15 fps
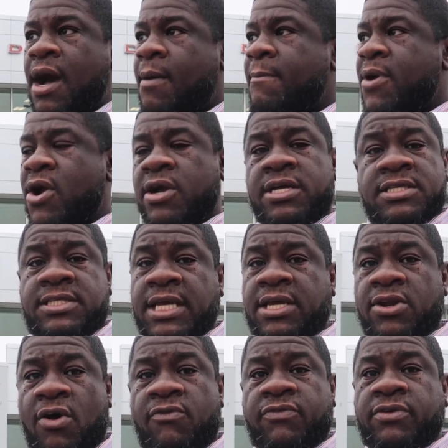America is
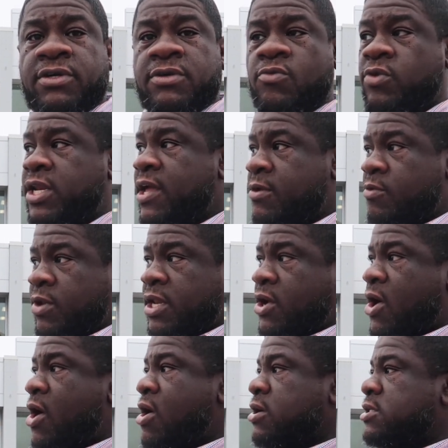taking over with their, with their
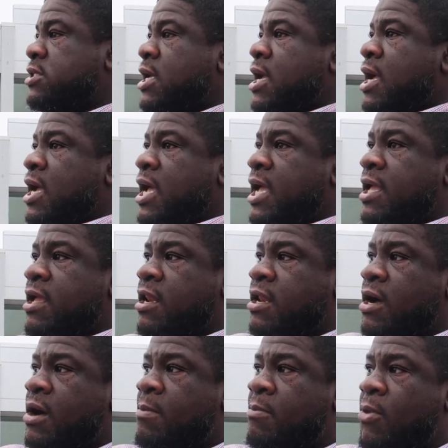cars. And
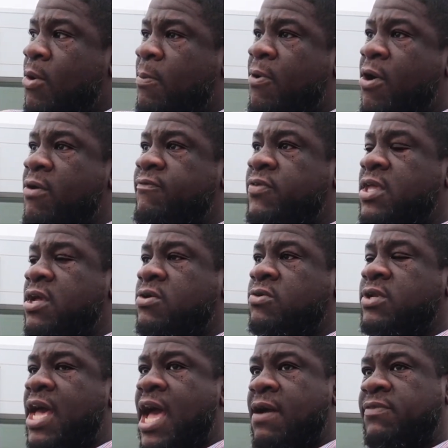a Mopar
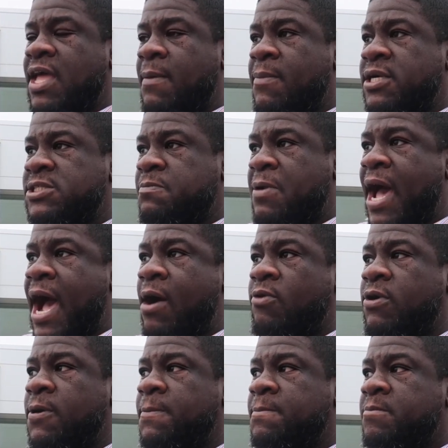vehicle to have that much
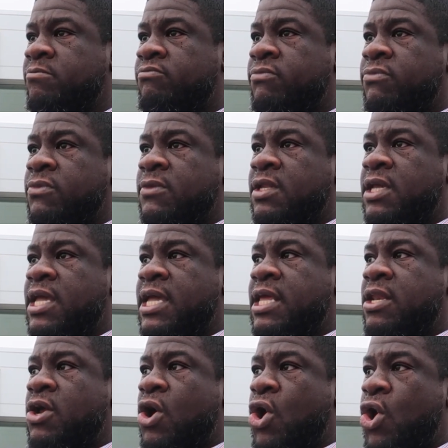power
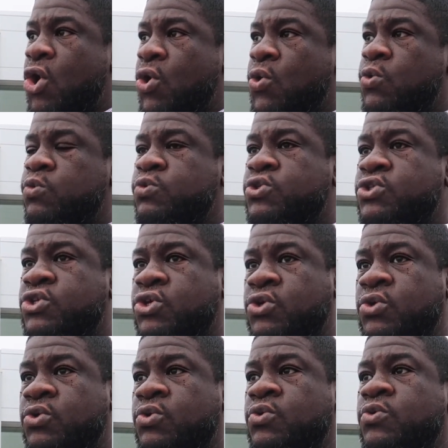in an old
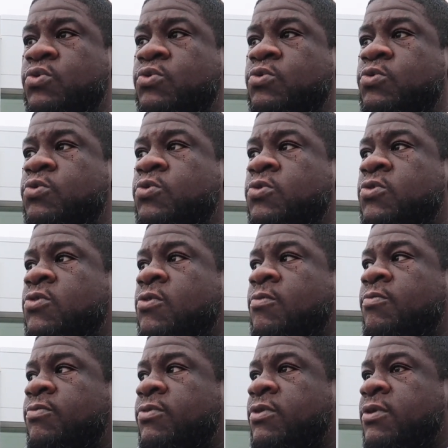school
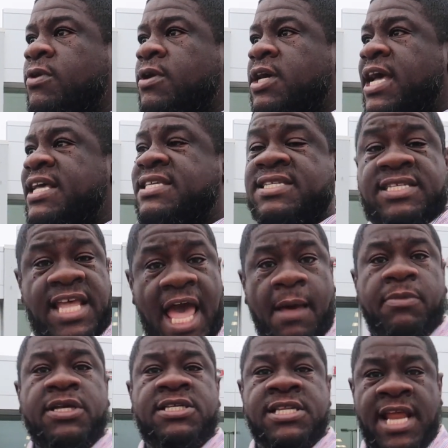
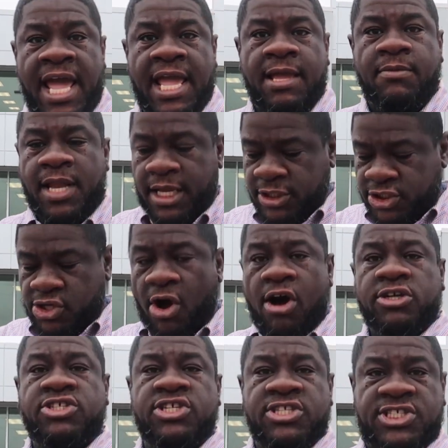established name, like
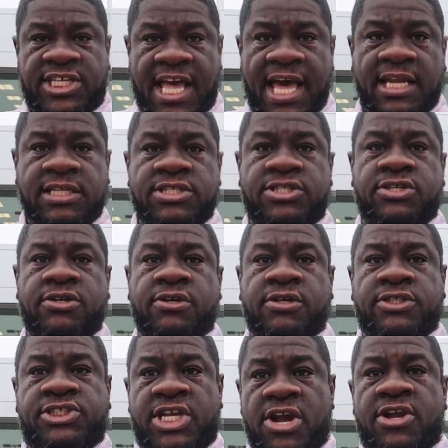Charger, Challenger,
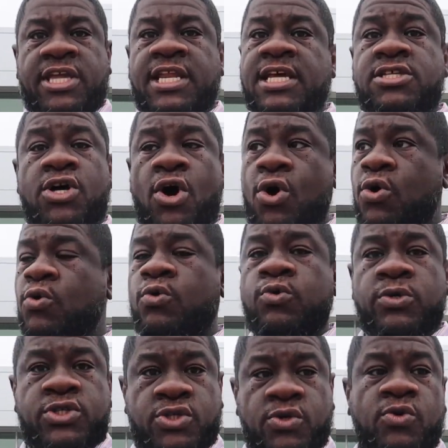Cherokee, that's an
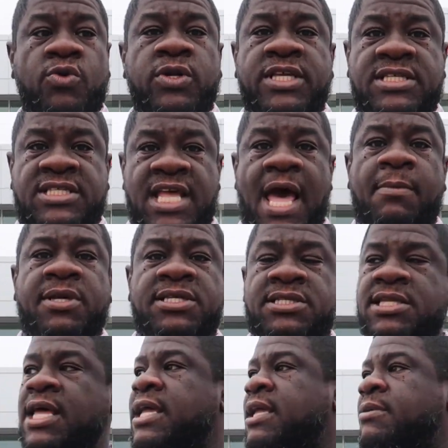old school
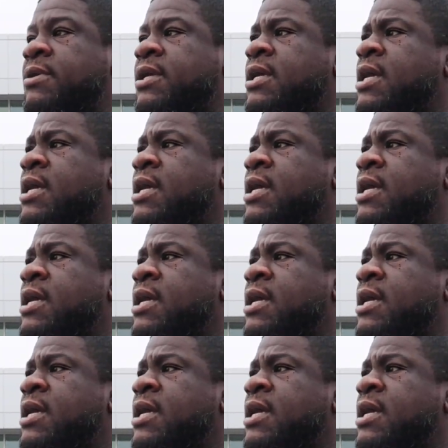established name